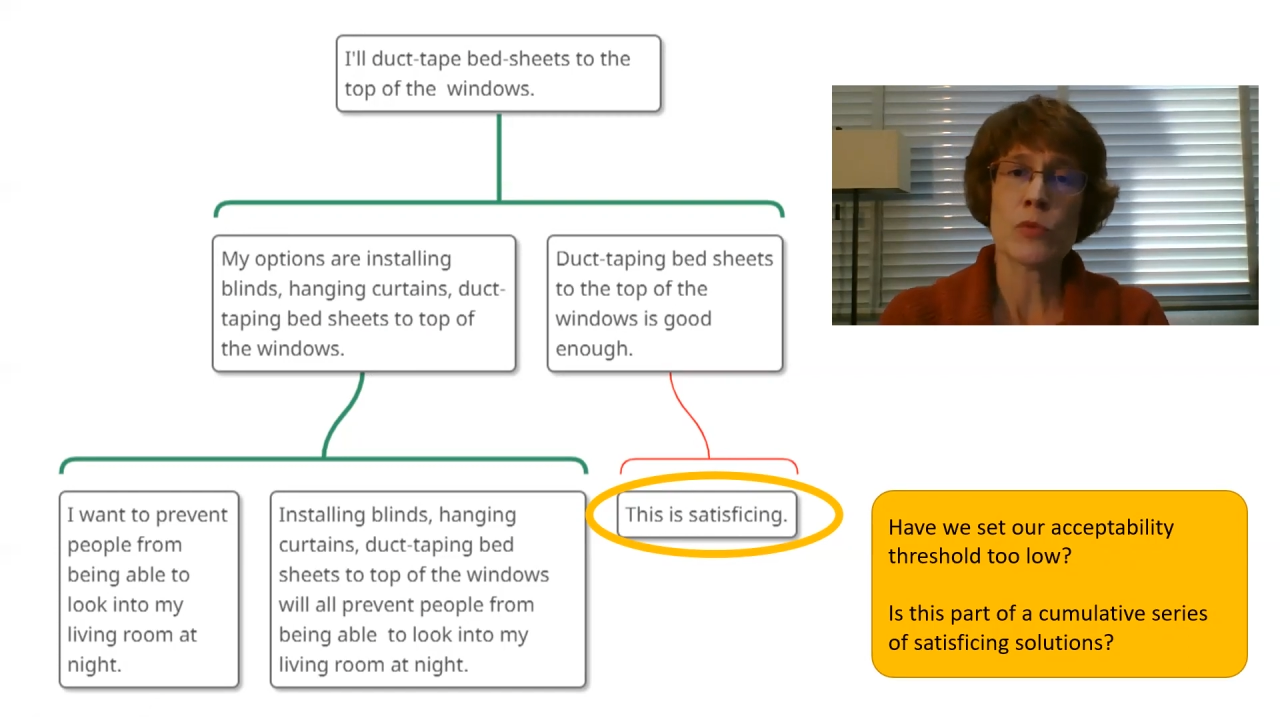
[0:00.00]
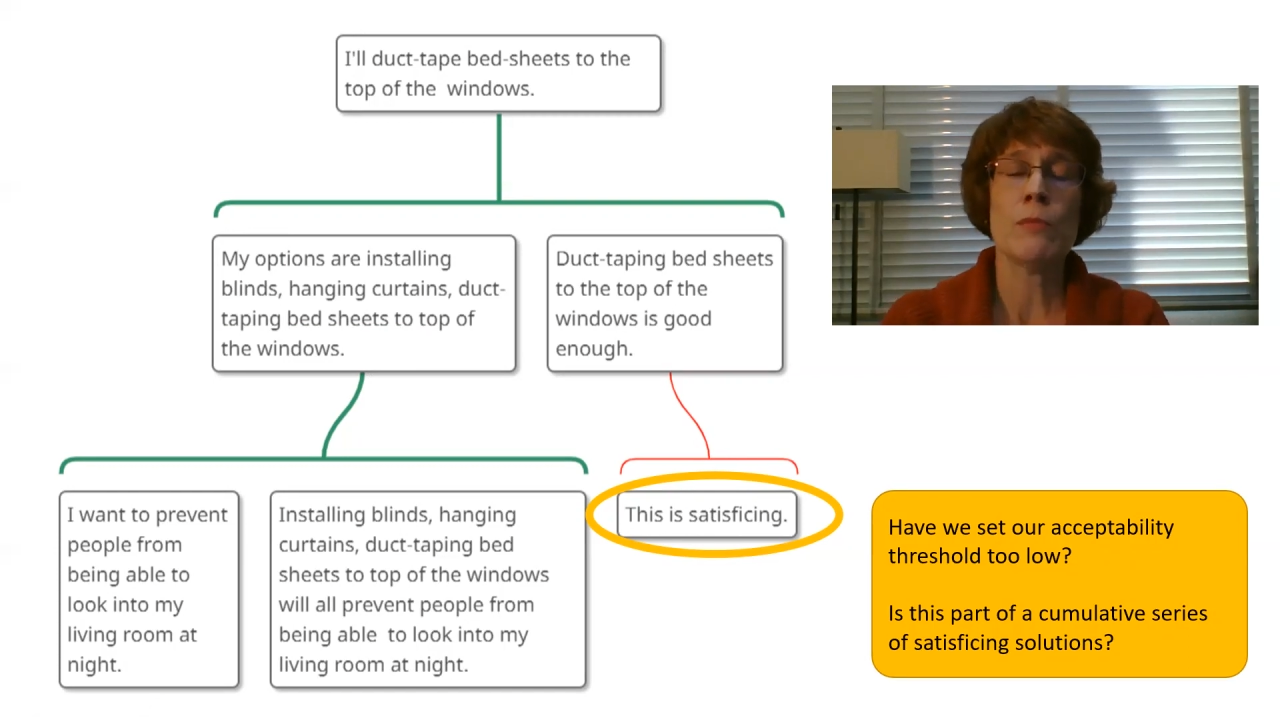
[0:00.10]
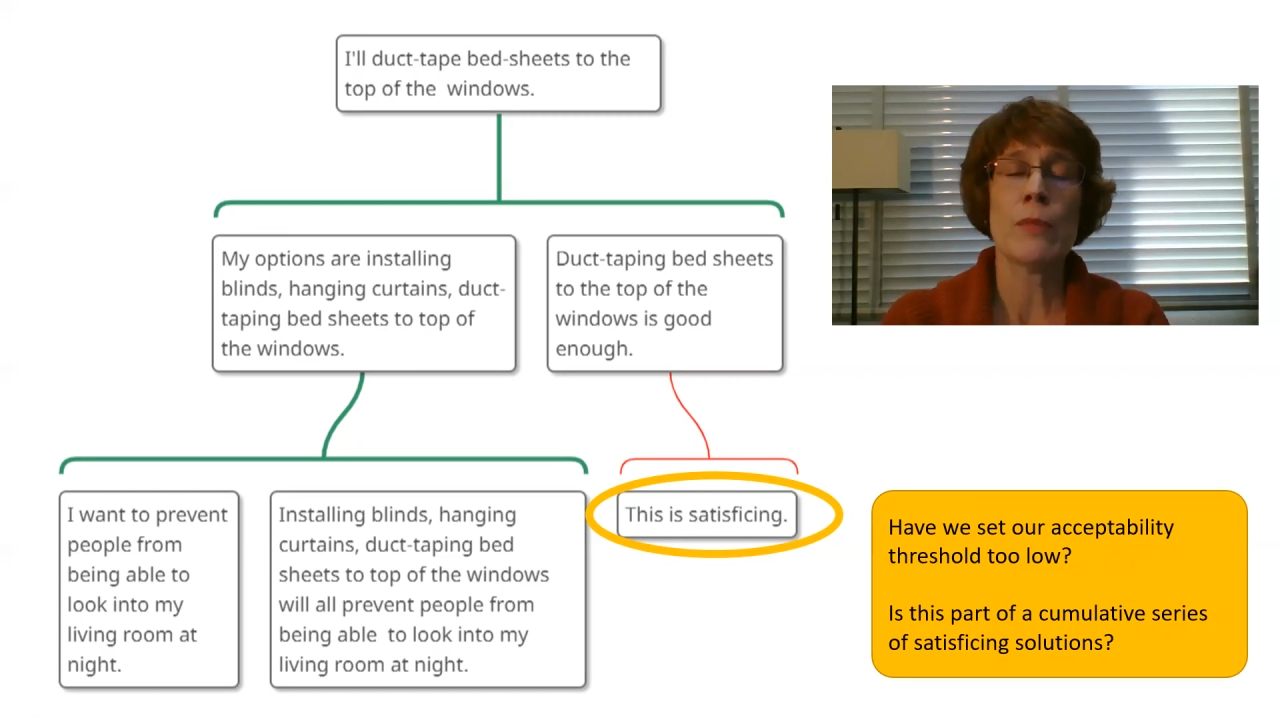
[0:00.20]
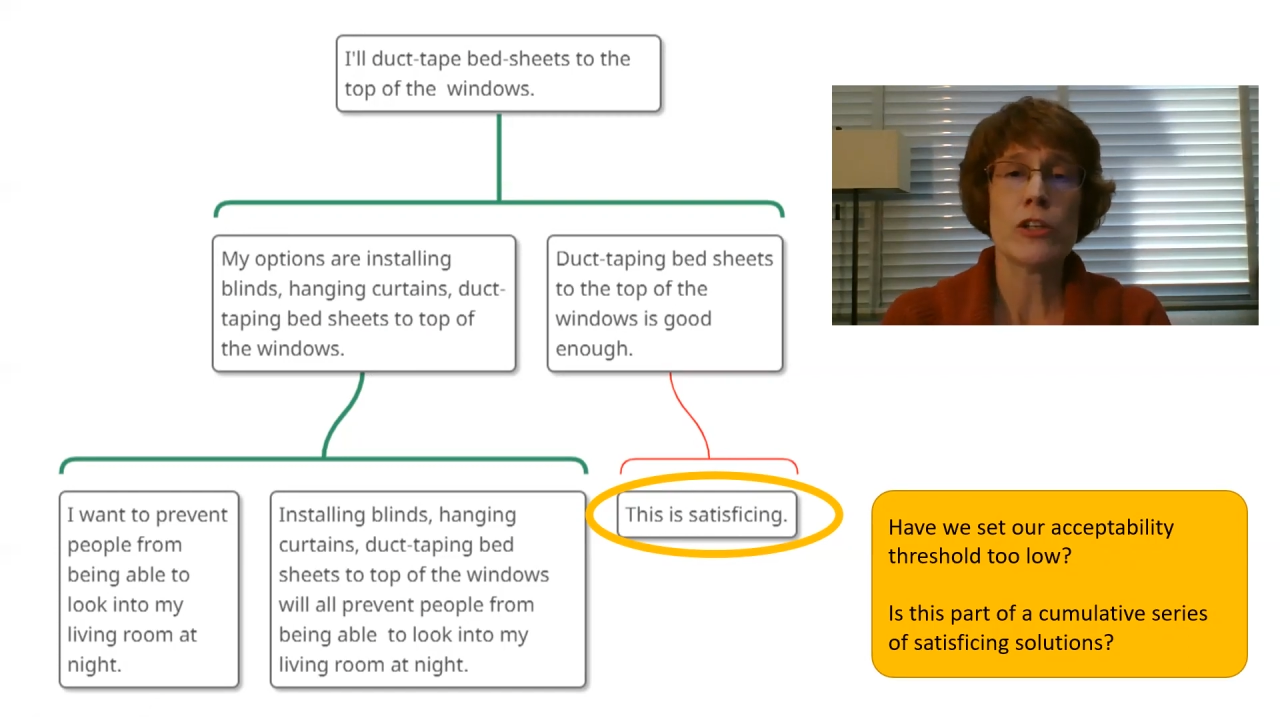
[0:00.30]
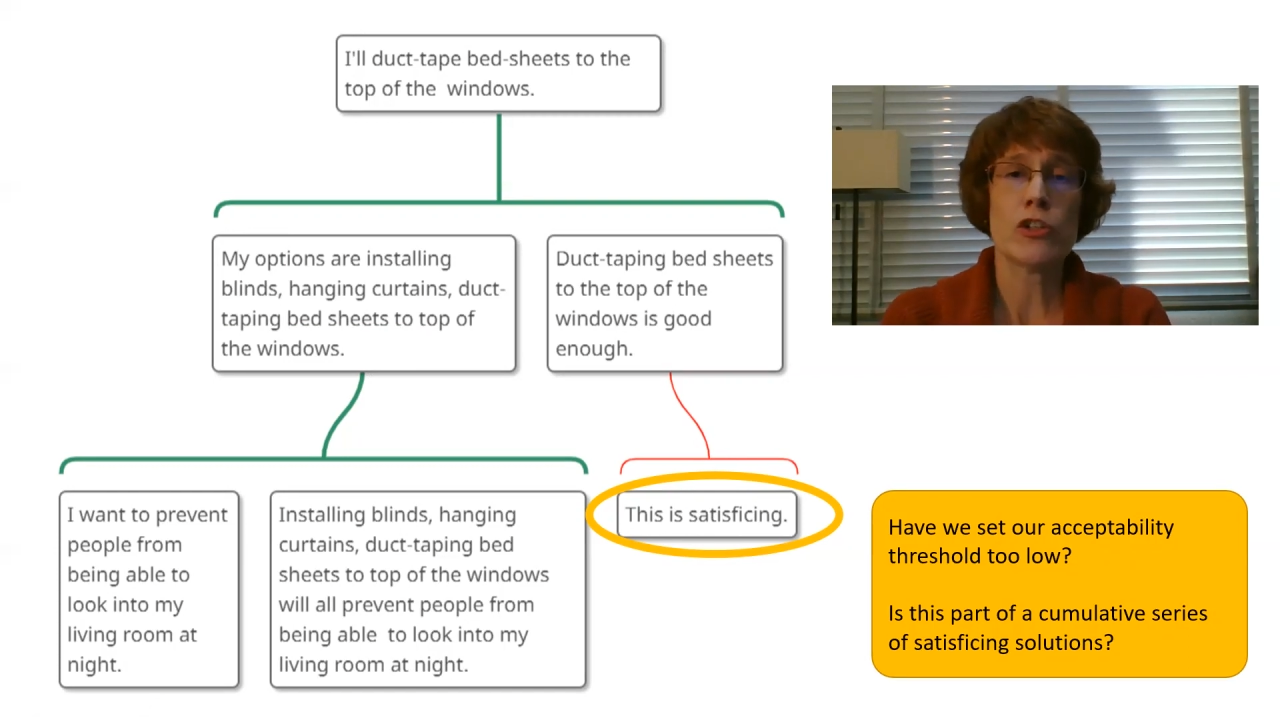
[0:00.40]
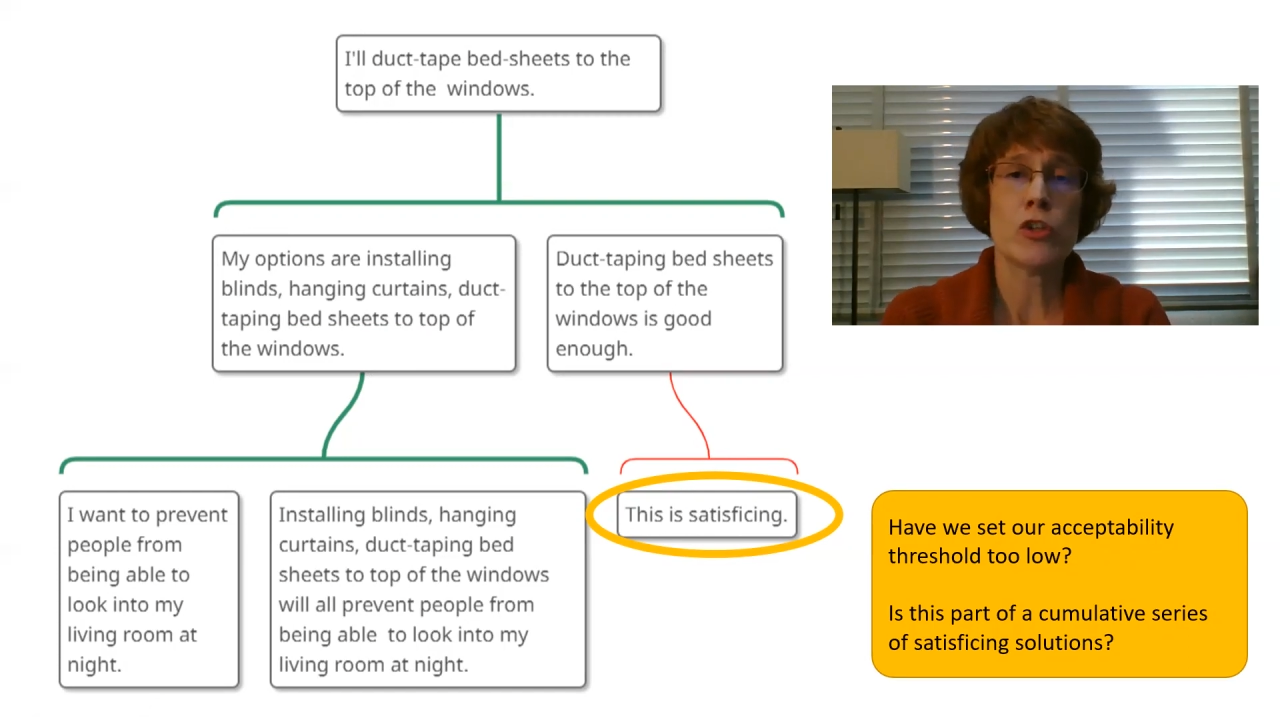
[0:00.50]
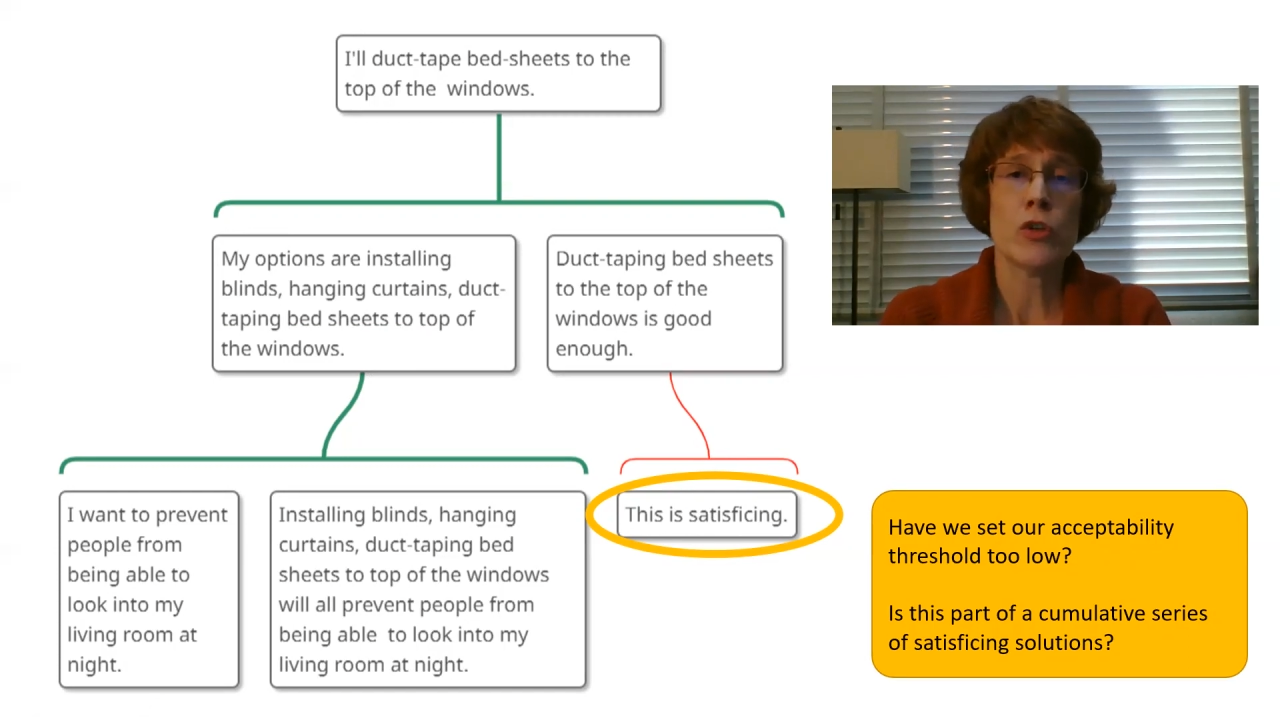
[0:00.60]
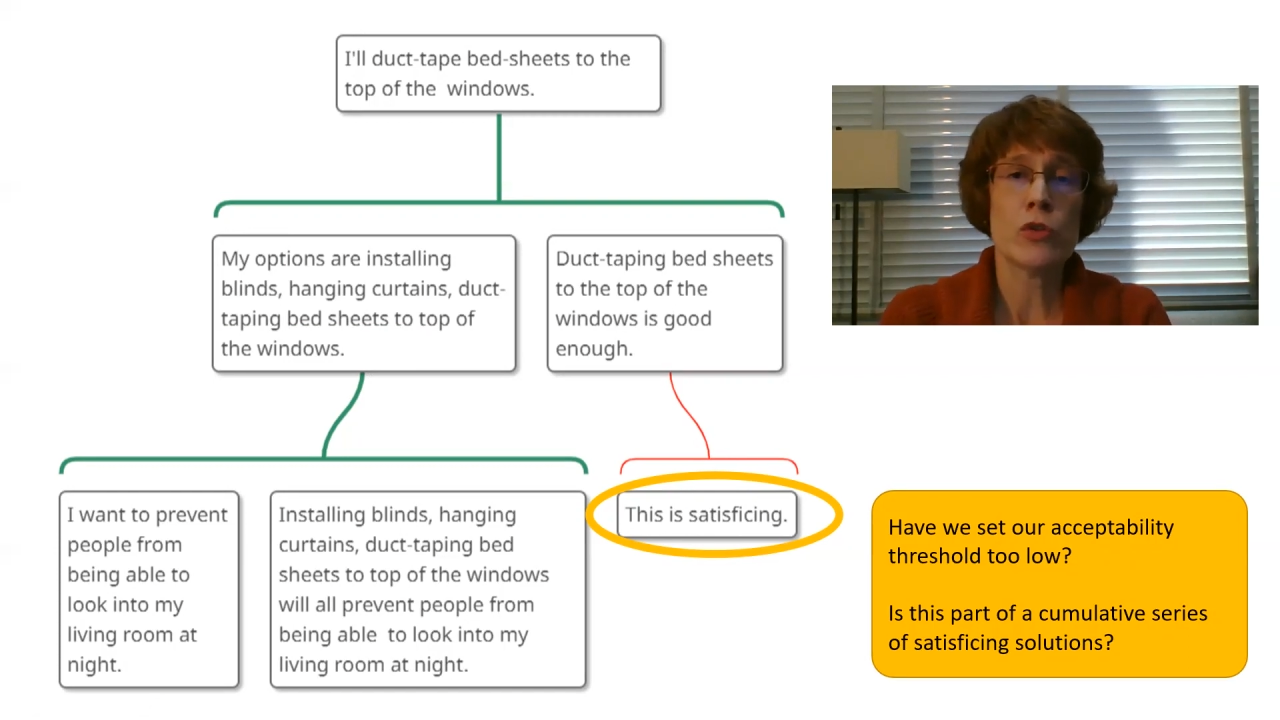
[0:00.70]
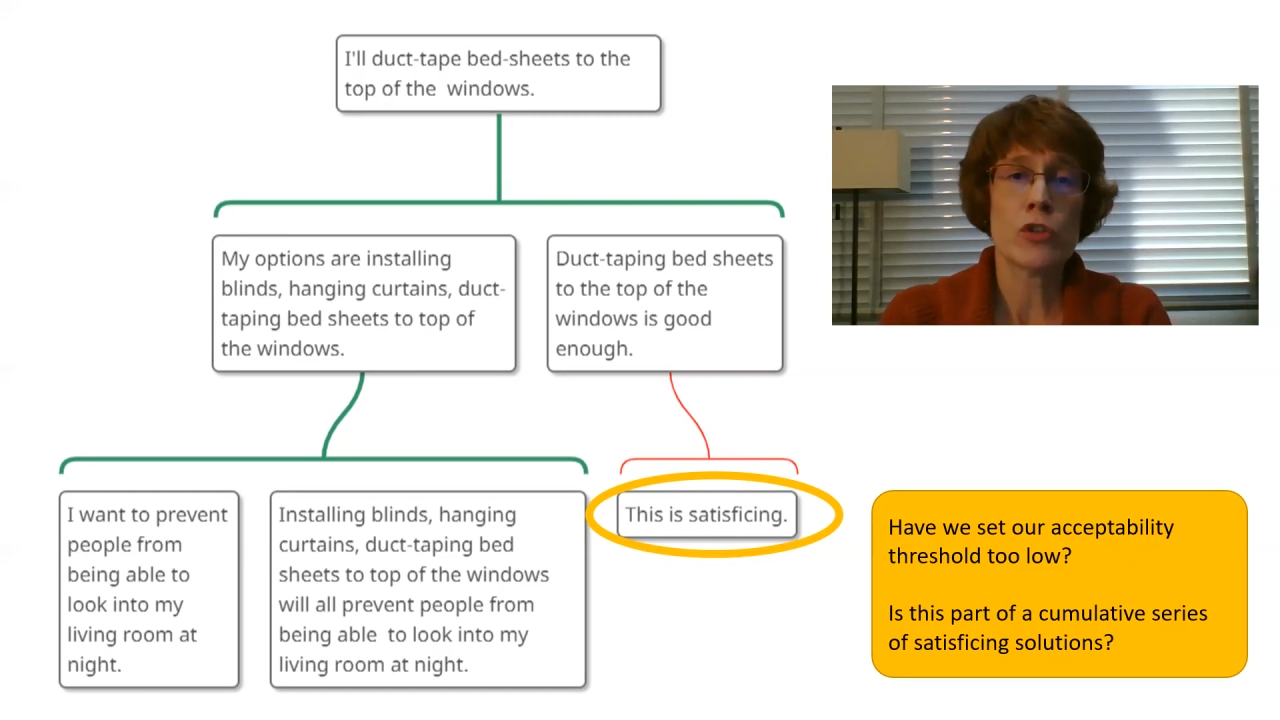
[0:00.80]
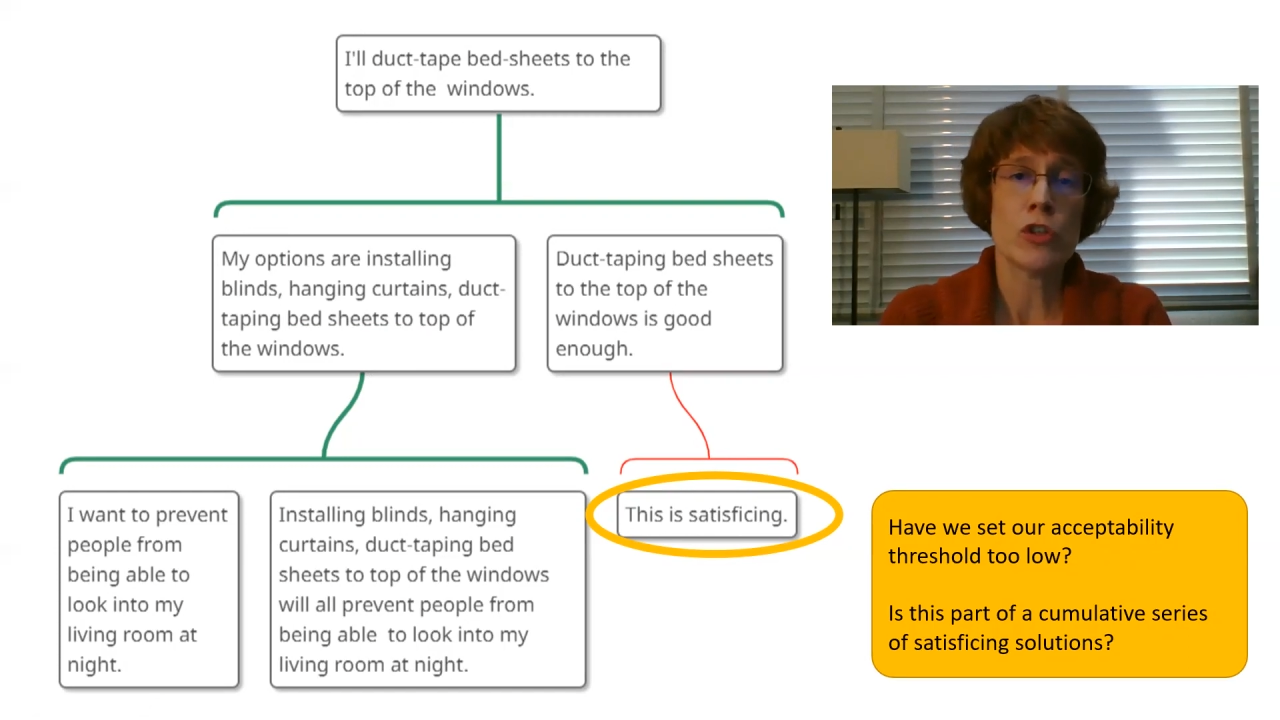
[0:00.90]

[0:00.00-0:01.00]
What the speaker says: we might choose